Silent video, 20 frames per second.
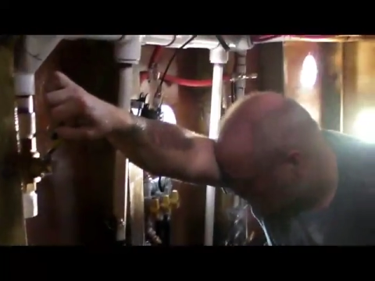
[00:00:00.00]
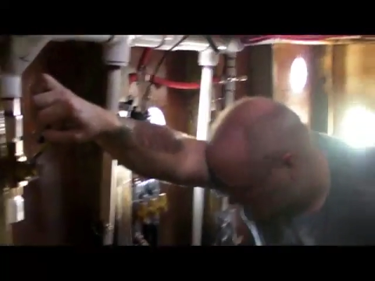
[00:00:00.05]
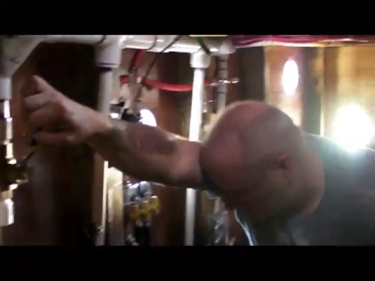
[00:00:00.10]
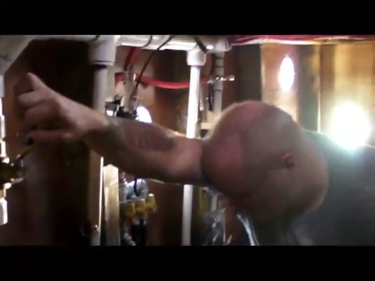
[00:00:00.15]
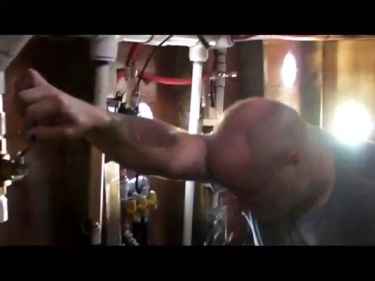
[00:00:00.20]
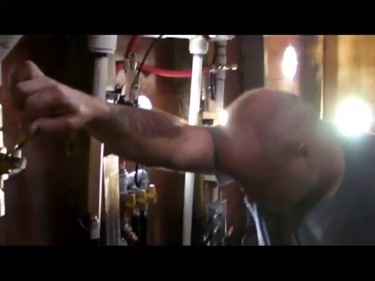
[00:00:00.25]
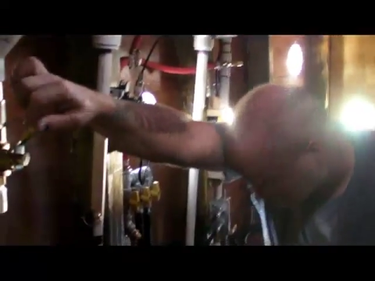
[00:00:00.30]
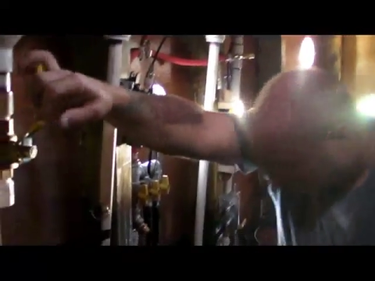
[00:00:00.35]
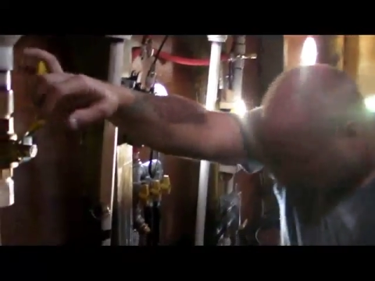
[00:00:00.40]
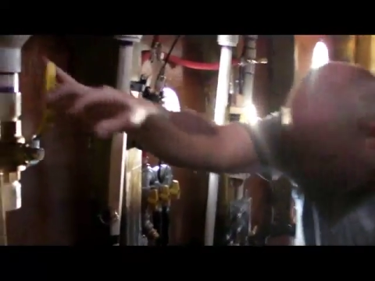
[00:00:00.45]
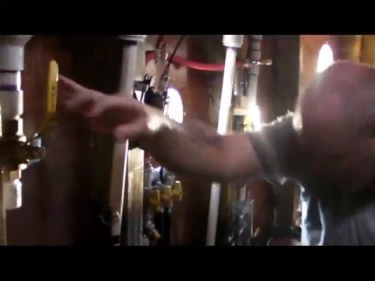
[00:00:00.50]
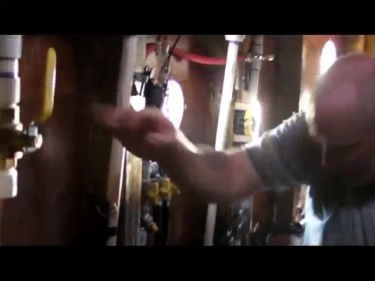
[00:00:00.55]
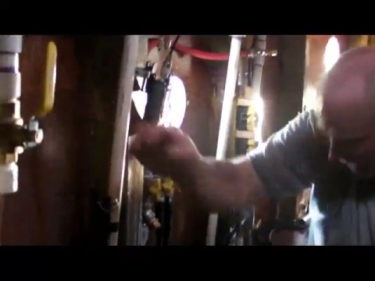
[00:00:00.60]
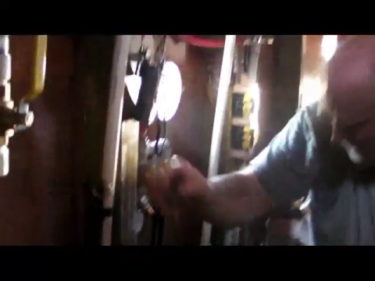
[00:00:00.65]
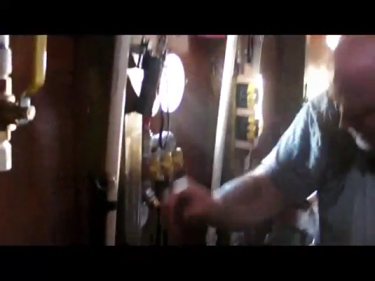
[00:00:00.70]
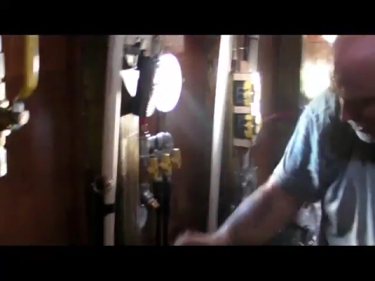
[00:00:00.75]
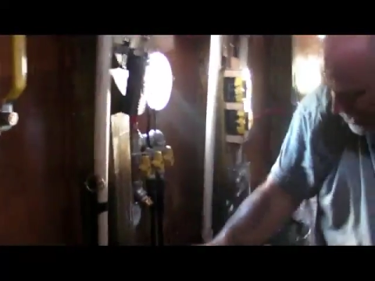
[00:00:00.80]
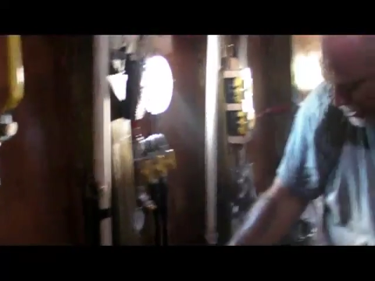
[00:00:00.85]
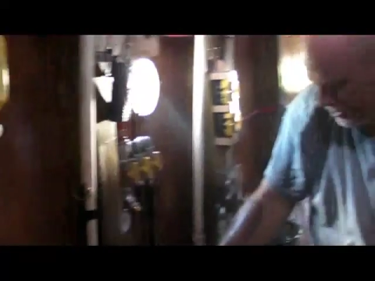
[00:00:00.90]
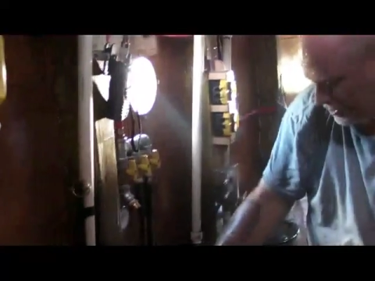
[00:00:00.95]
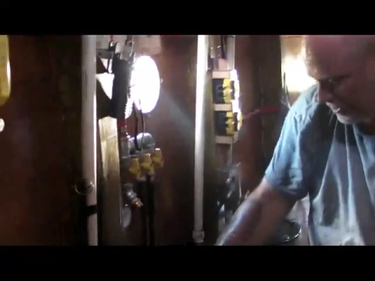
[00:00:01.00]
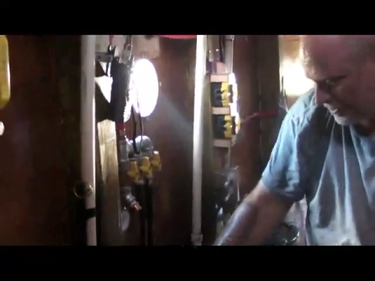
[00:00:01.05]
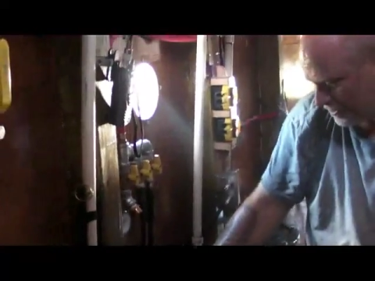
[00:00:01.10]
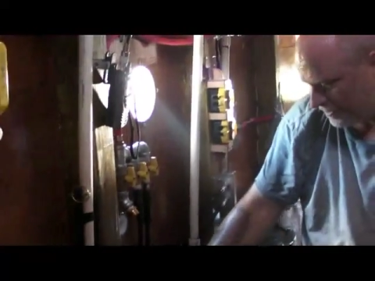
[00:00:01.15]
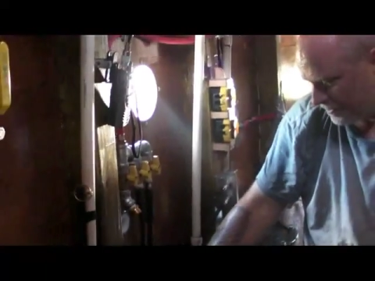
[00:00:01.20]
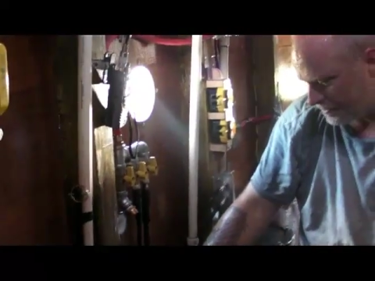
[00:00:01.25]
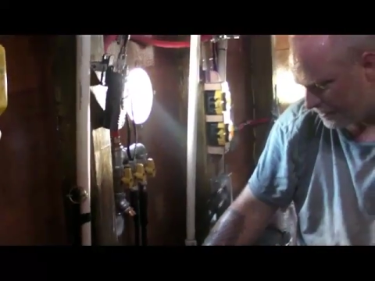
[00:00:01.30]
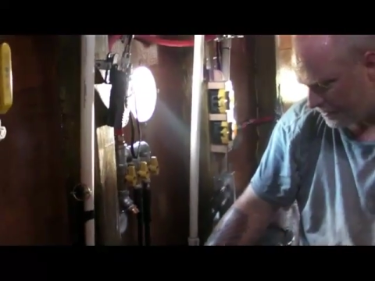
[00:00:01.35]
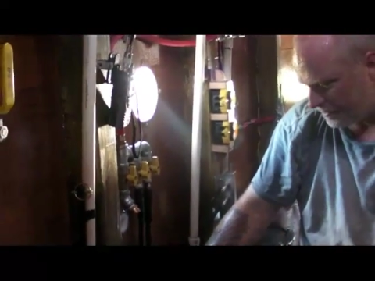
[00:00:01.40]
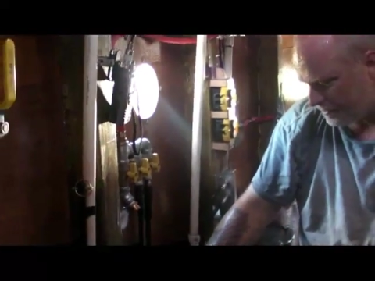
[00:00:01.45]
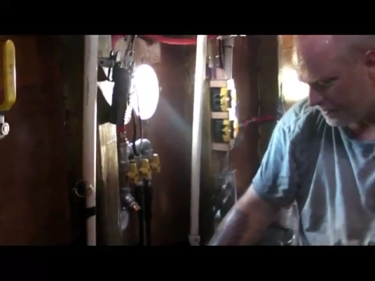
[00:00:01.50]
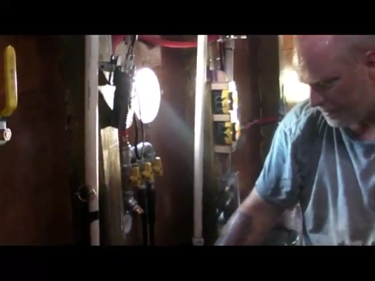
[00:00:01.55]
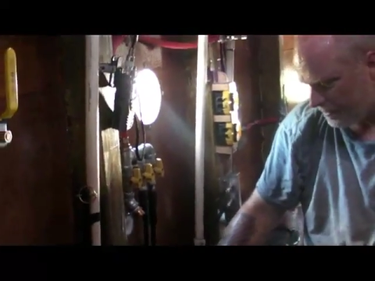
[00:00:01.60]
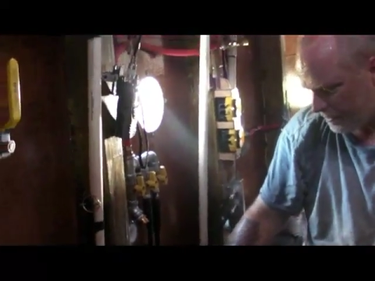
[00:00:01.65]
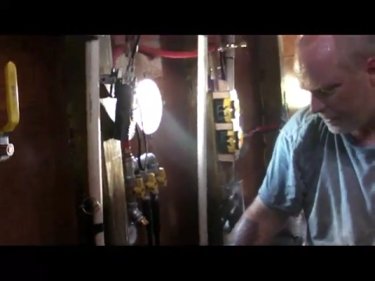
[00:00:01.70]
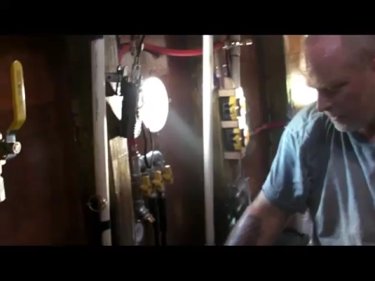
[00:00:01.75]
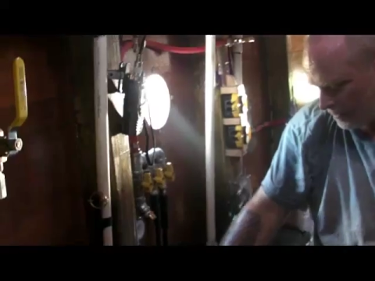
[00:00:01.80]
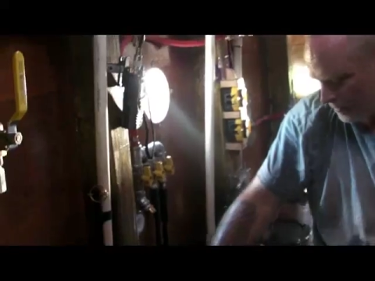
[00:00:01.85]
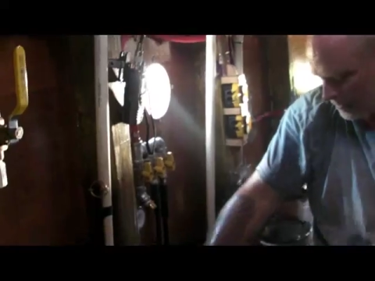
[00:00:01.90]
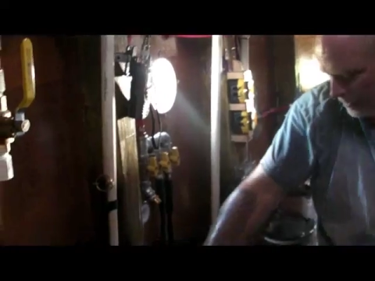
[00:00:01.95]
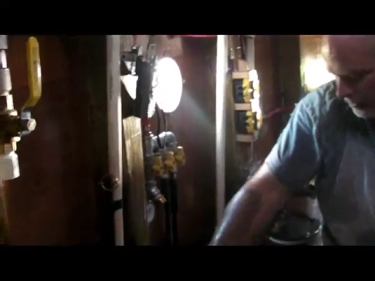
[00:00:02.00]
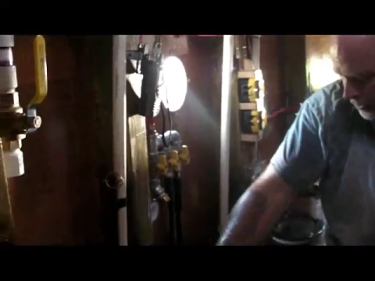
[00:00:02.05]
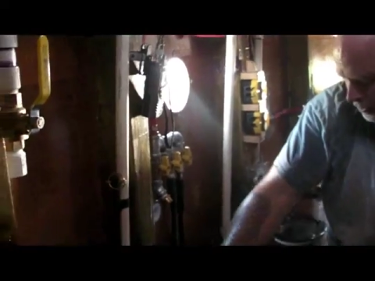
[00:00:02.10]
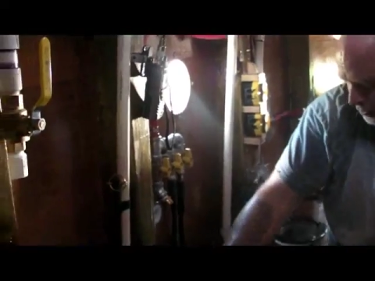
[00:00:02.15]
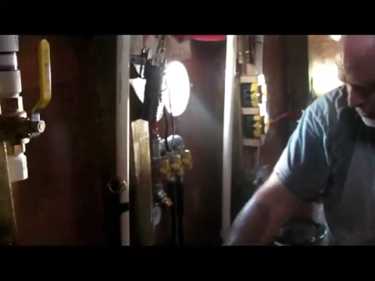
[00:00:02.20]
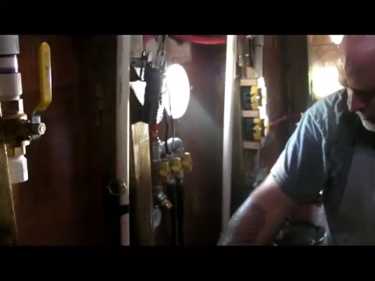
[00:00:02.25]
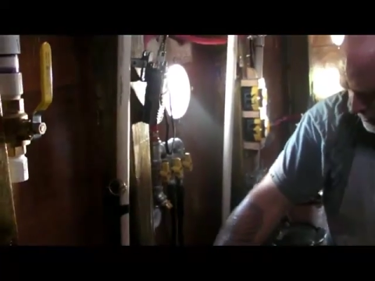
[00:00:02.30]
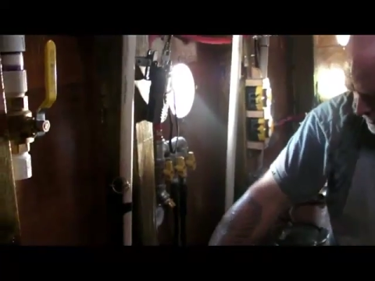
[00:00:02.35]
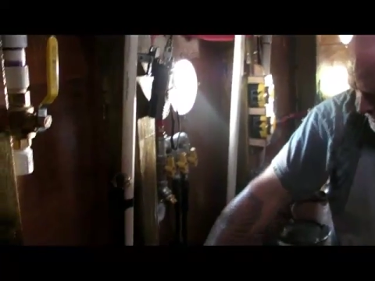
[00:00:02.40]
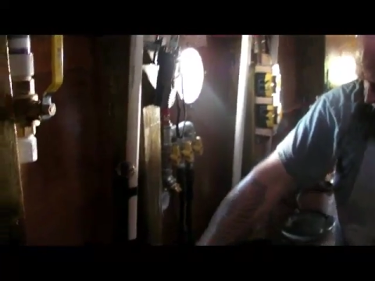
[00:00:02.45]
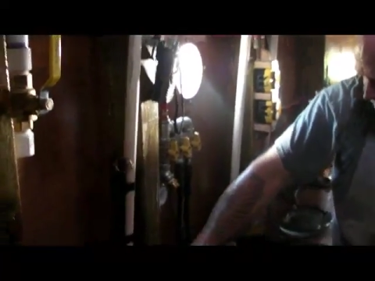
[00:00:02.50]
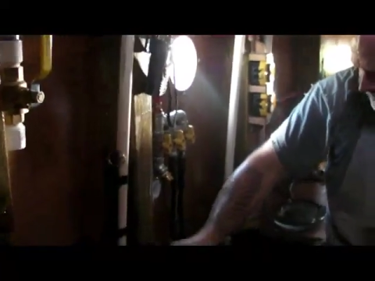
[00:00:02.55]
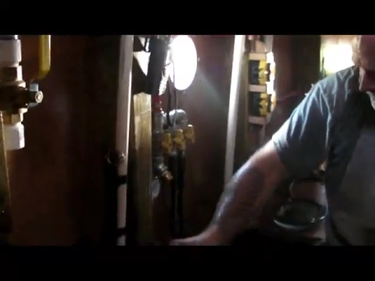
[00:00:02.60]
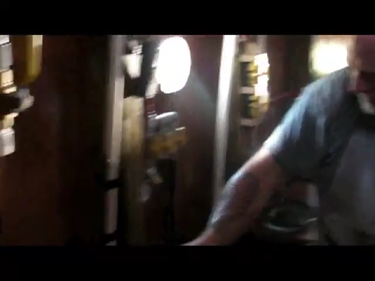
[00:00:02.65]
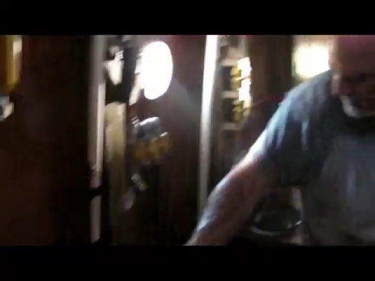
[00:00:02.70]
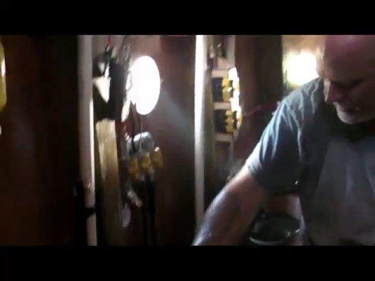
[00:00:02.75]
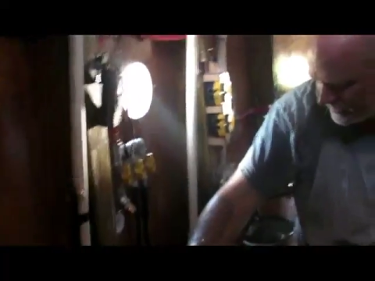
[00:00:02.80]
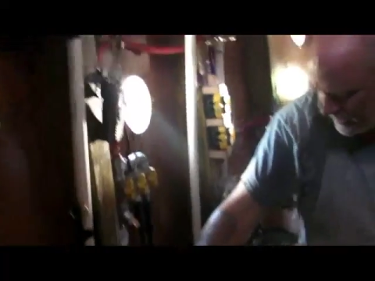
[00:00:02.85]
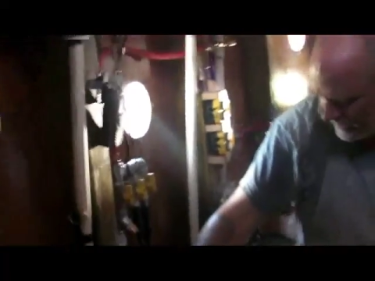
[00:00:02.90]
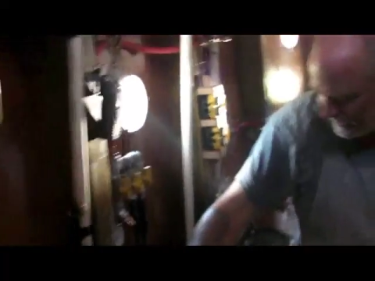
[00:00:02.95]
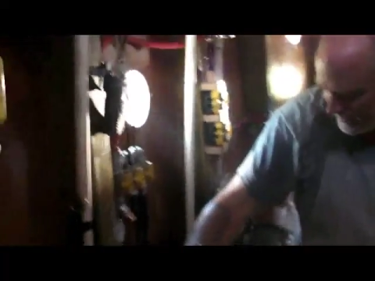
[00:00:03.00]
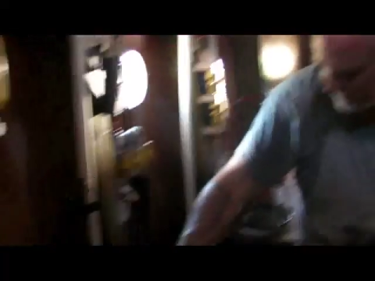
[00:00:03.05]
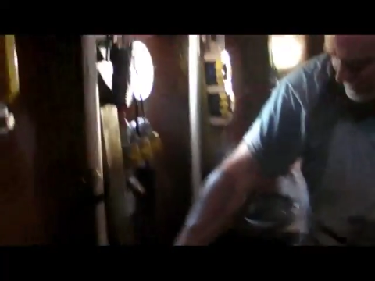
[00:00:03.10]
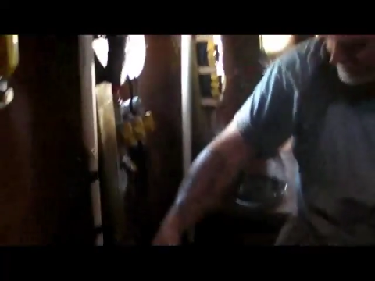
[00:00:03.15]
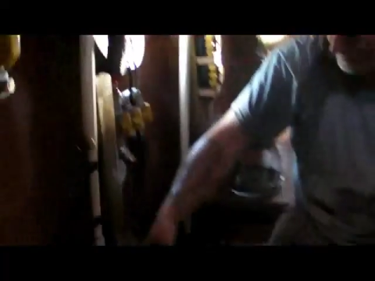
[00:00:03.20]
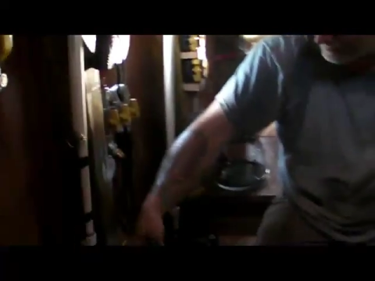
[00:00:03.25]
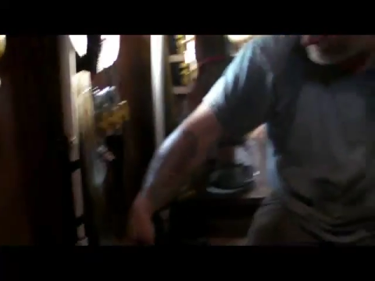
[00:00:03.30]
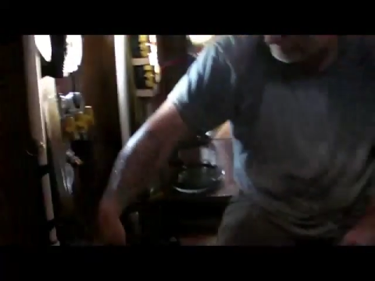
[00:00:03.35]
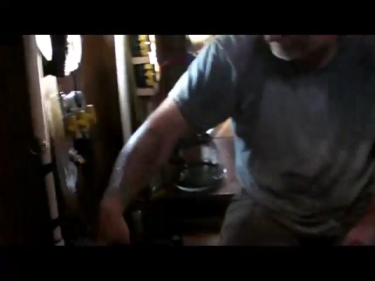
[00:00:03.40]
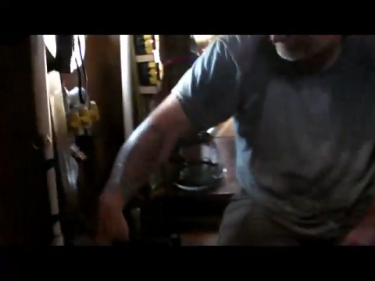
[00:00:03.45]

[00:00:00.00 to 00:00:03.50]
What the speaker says: Nobody's mouth can be seen.